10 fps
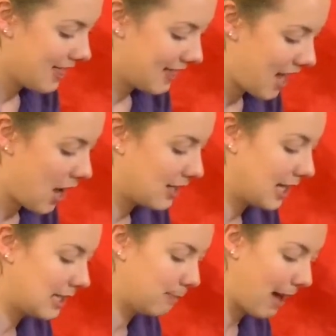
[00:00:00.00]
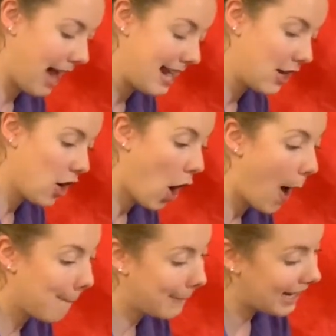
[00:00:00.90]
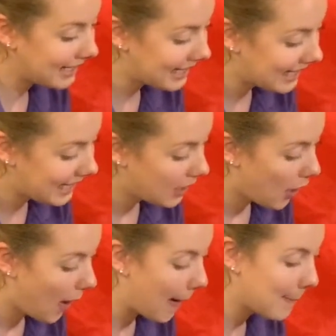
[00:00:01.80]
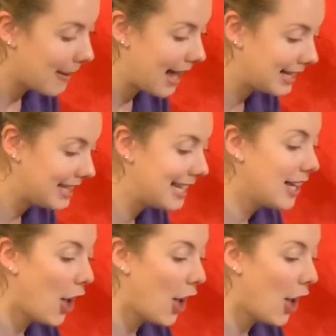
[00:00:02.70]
There's a spider on my knee, on my knee.